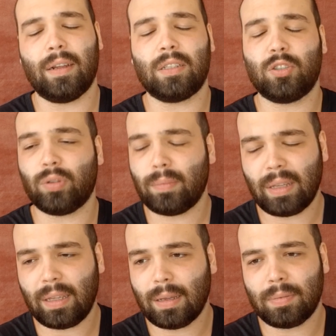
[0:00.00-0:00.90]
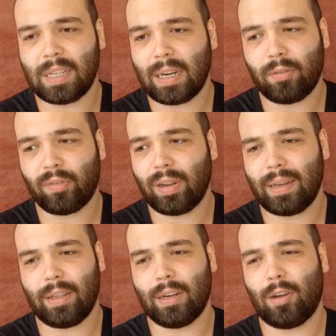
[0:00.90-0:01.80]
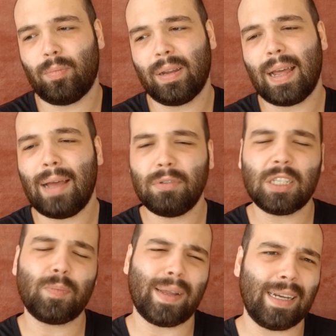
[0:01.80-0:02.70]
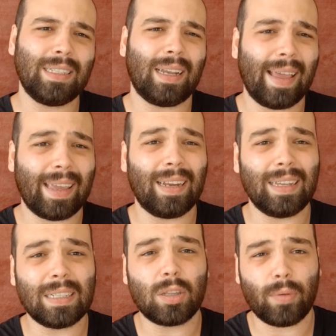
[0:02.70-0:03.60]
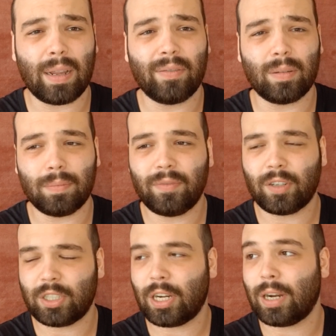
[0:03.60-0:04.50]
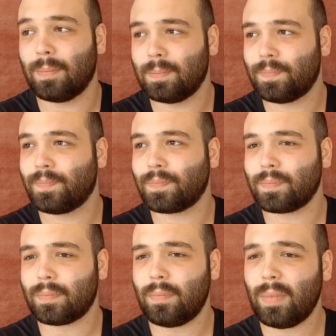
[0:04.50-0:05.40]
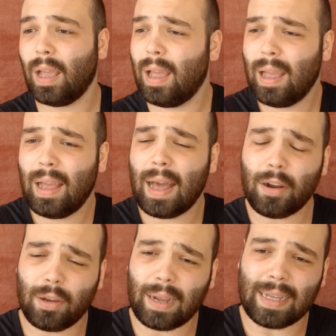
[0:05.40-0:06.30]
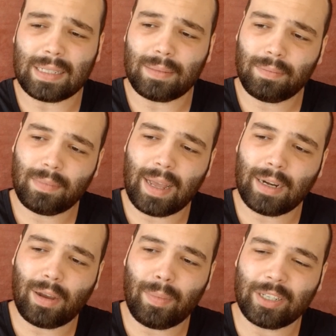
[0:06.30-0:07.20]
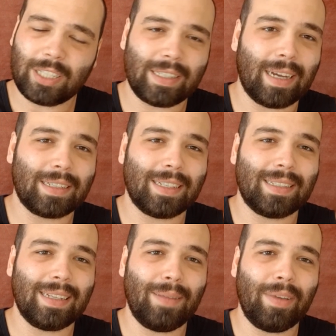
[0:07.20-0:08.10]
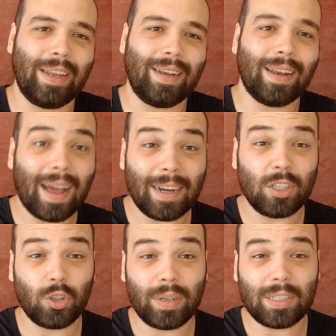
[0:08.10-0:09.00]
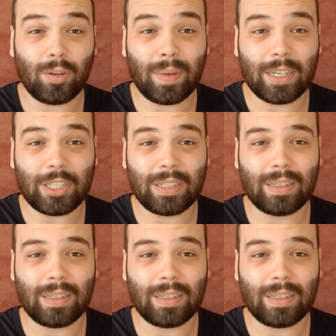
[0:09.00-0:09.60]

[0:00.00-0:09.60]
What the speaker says: extremely upset over it, you know, but I was expecting to like at least 3 of them, for sure. I don't know, guys. I know how much it sucks to see me not enjoy so much